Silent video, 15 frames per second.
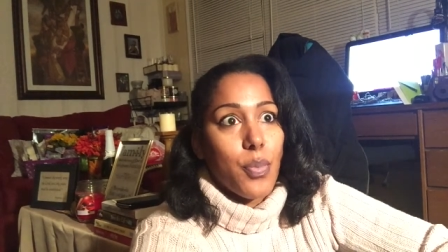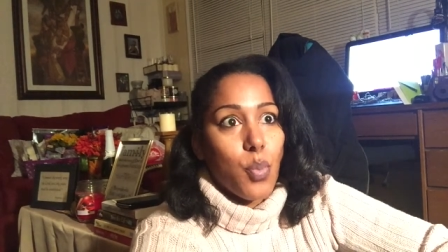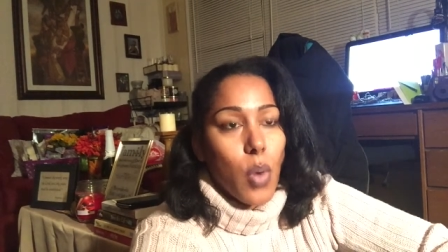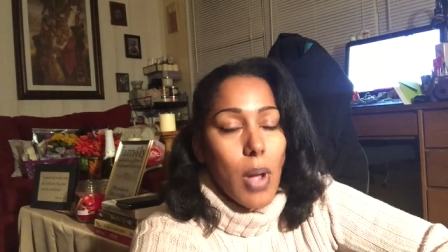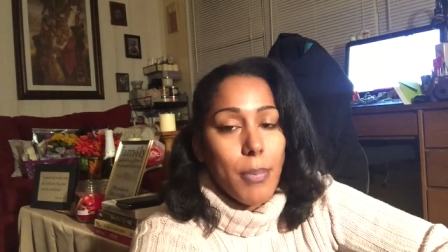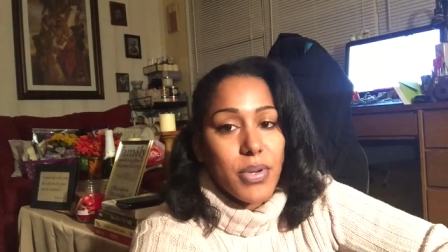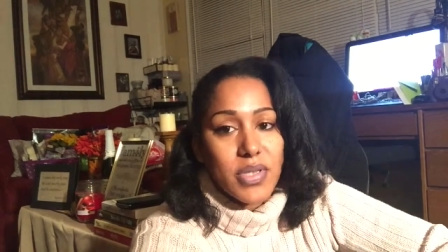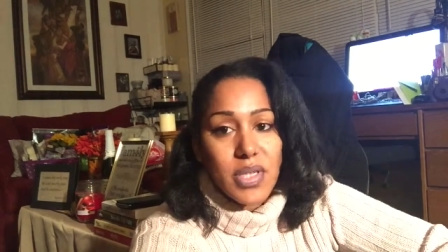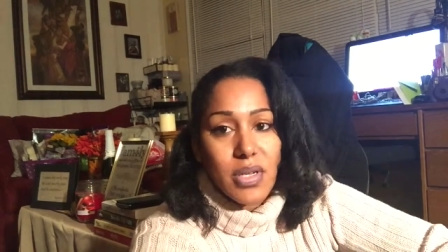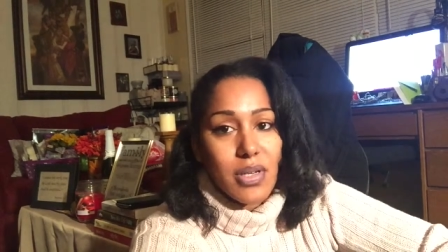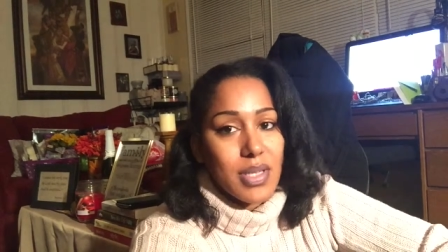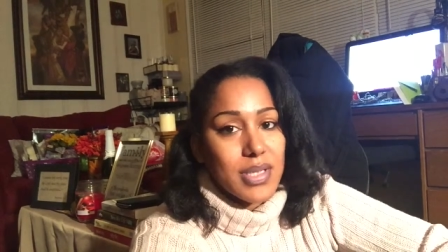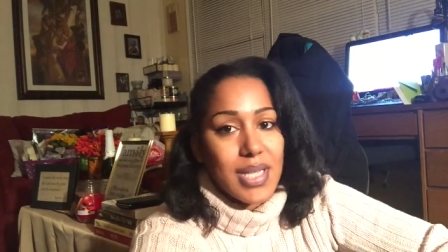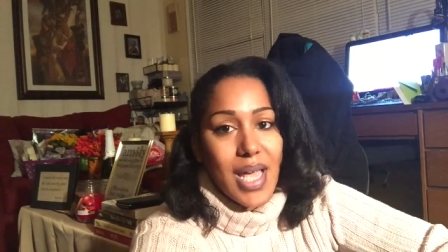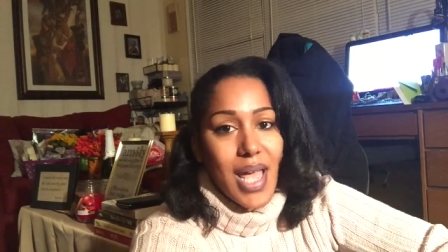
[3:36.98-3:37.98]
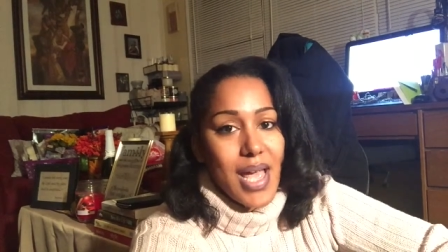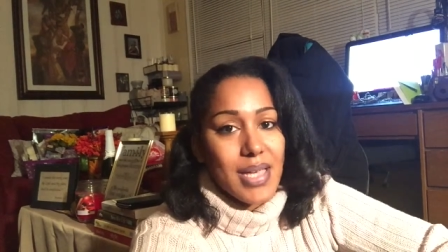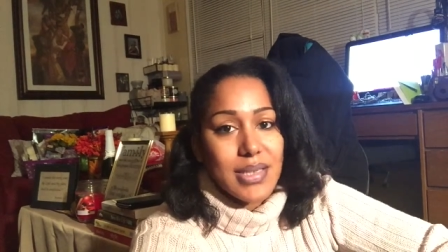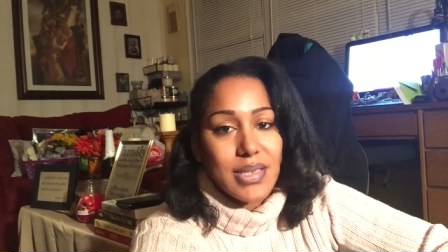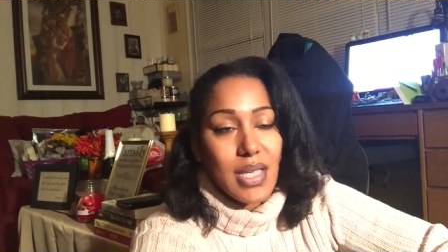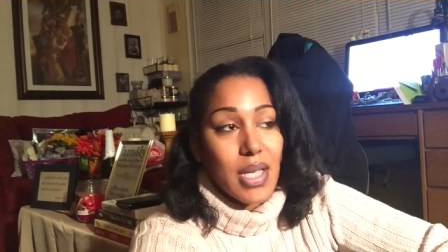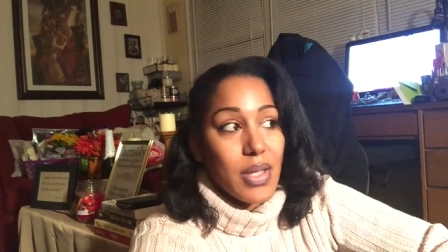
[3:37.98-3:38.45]
one particular
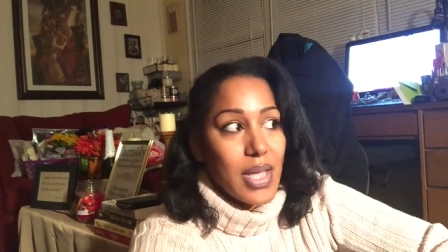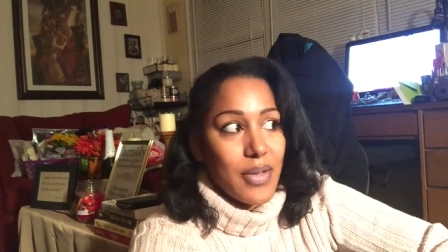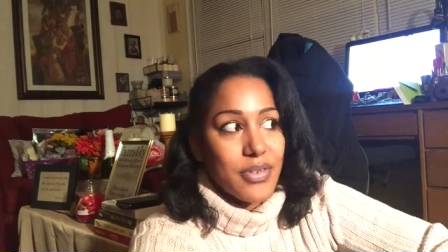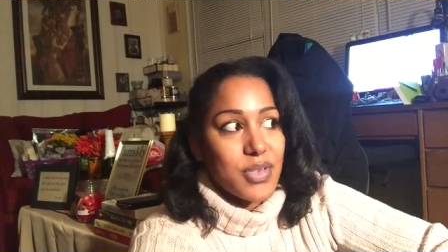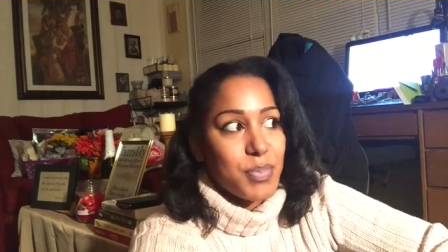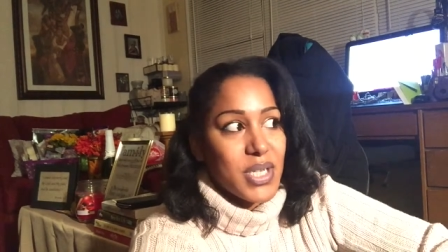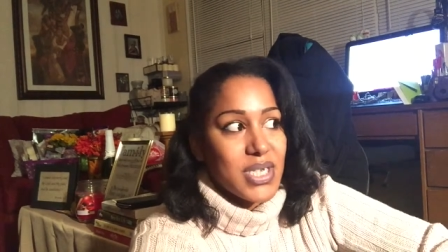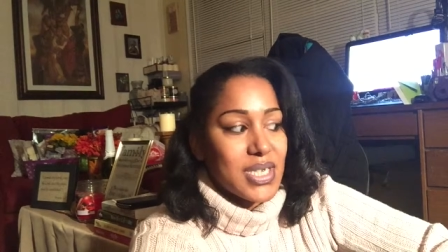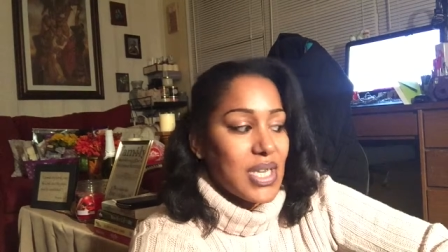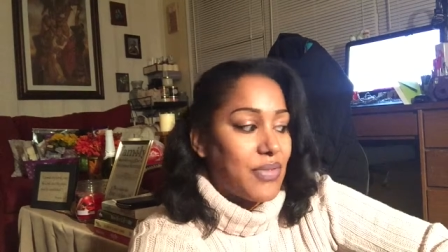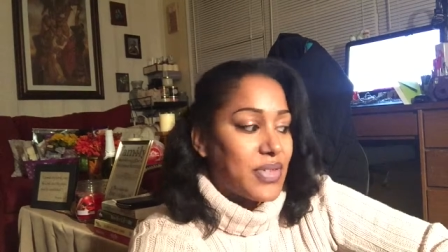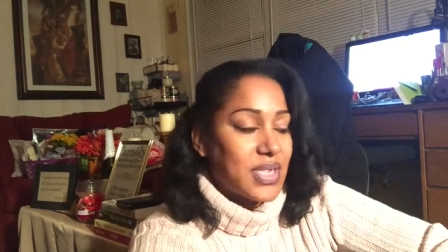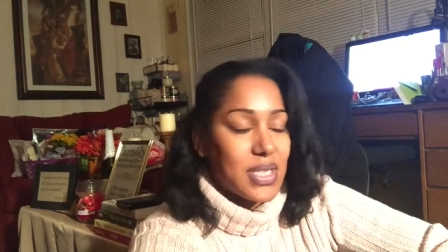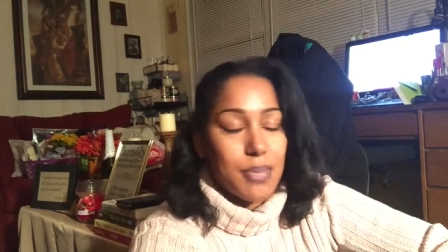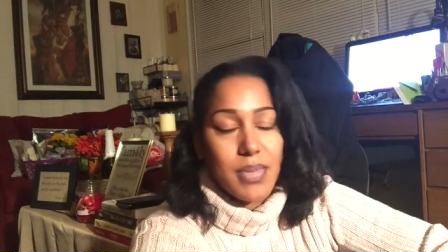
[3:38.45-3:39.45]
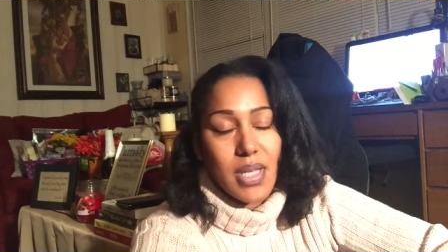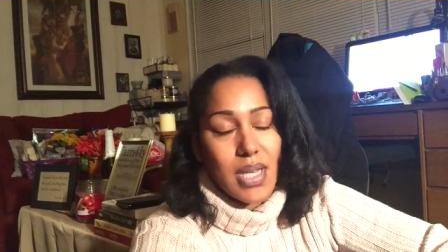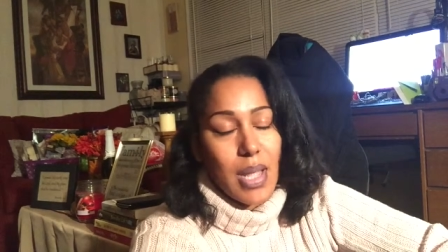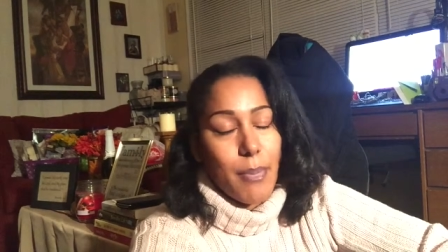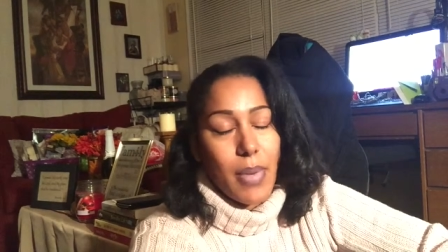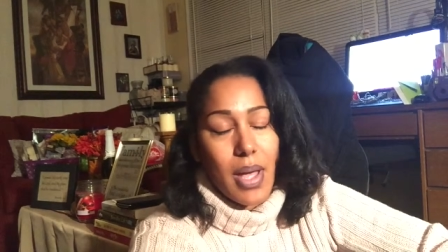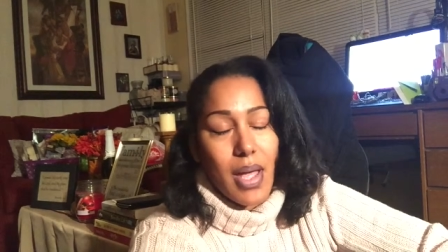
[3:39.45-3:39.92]
task, especially if it's something
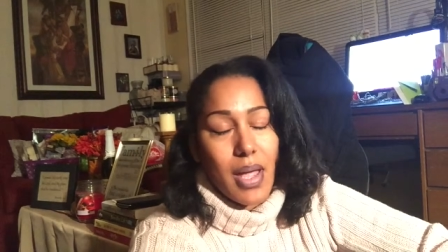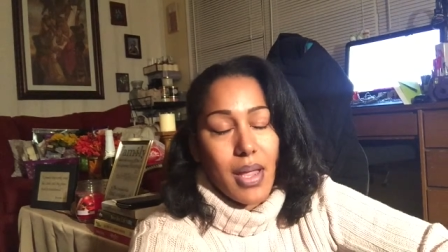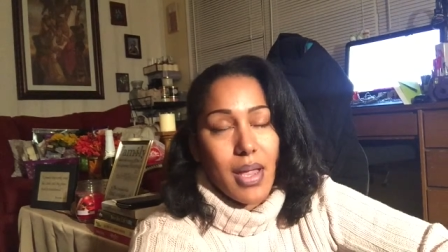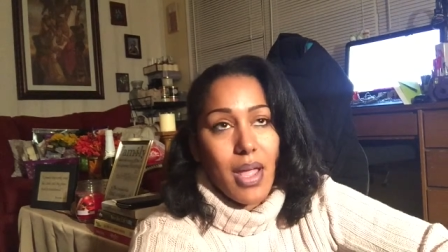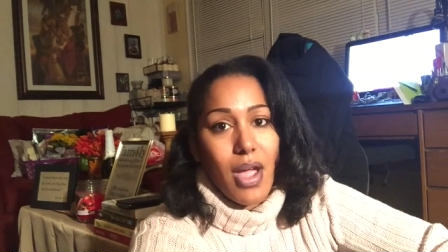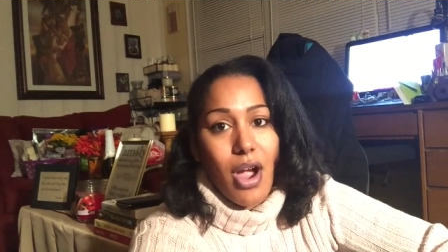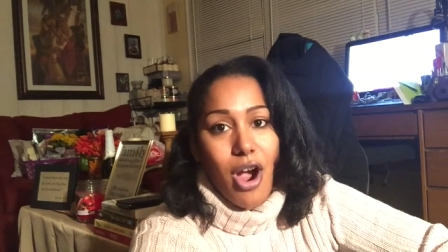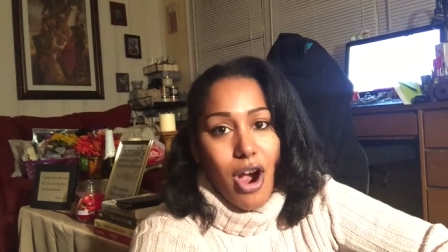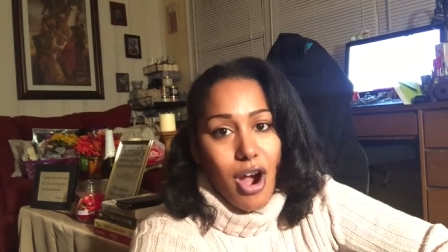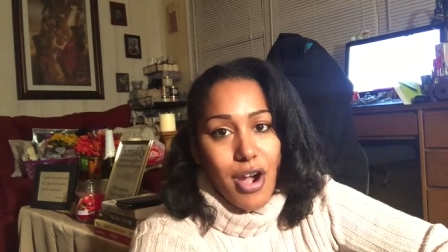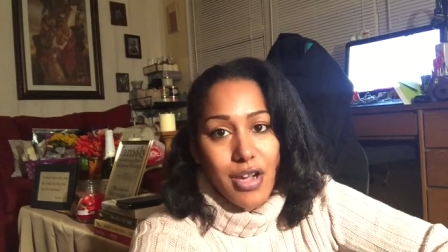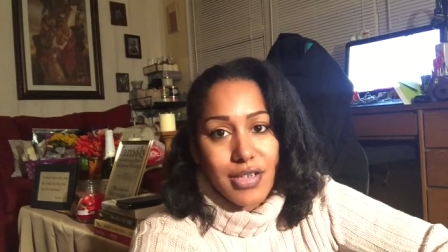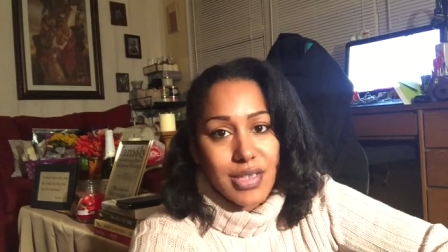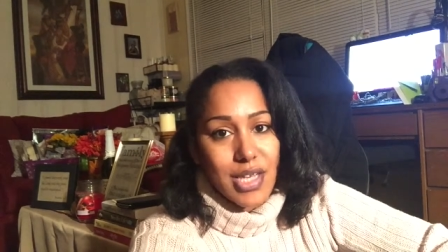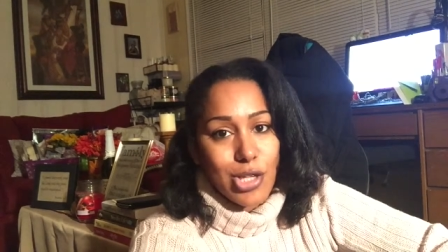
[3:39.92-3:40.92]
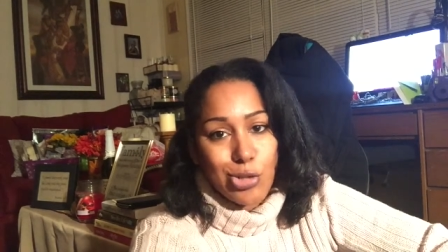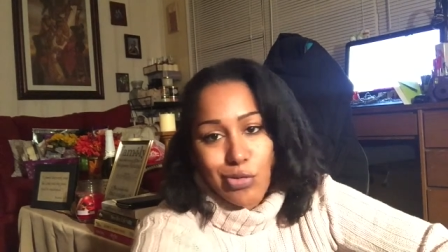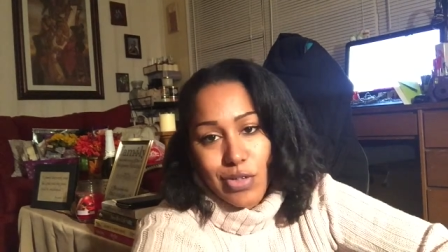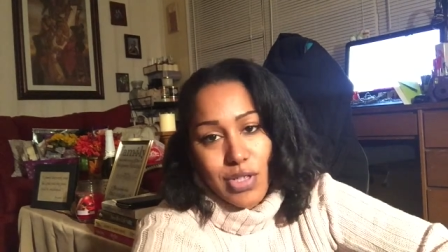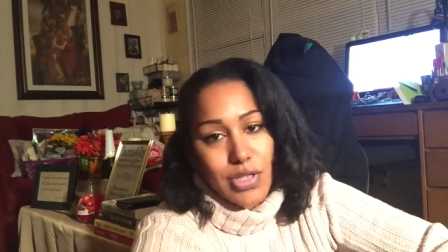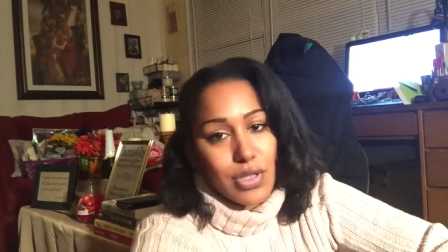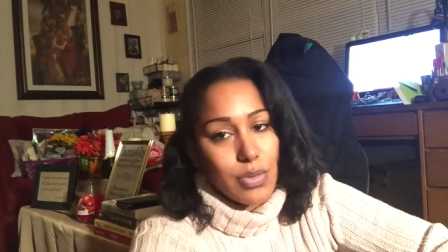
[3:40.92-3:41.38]
that my heart is not
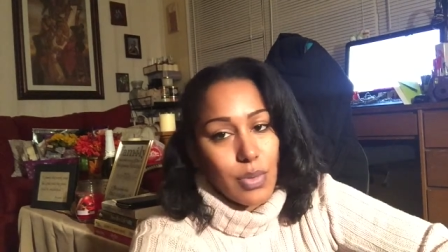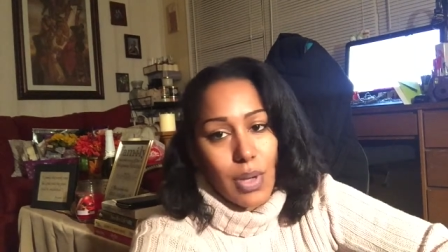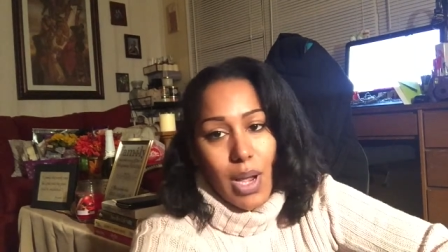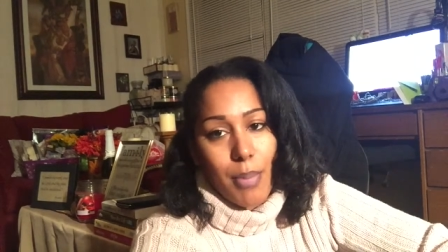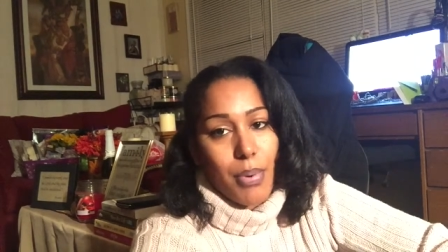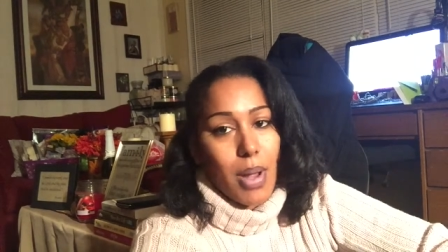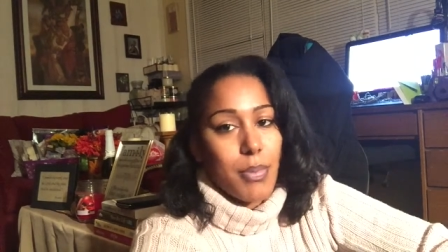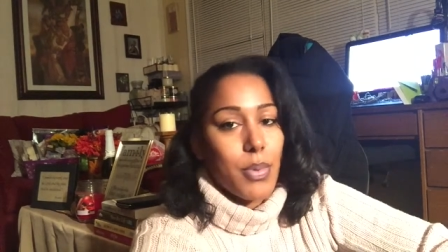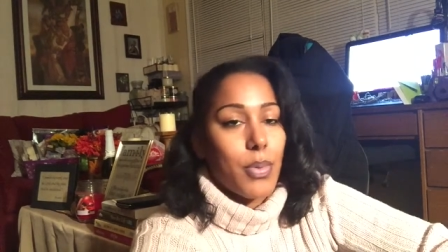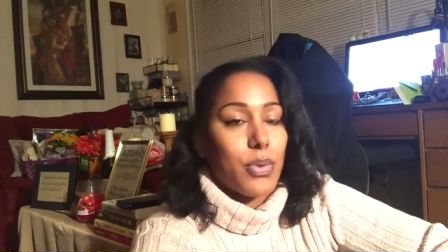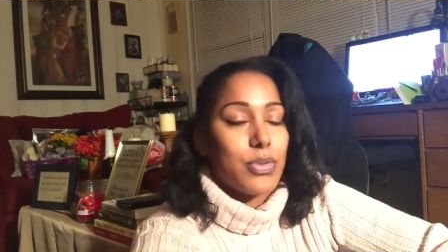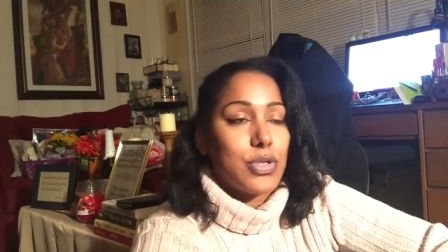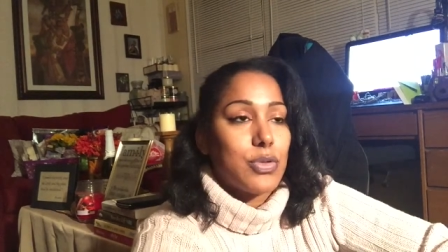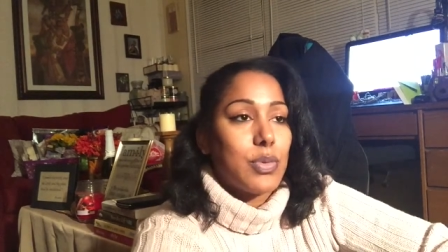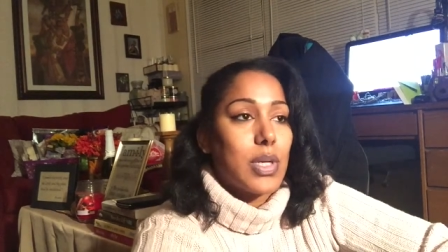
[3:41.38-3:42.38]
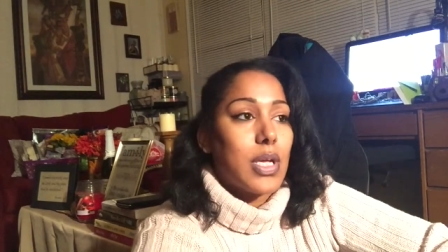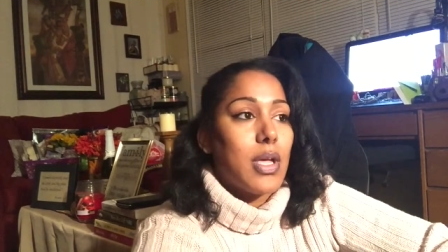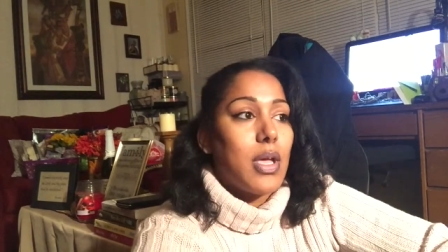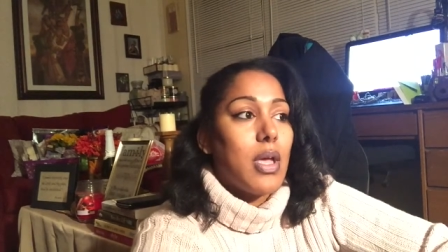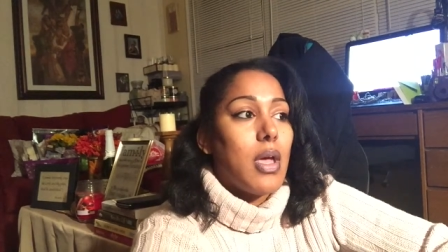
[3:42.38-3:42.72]
drawn to, I probably won't do it.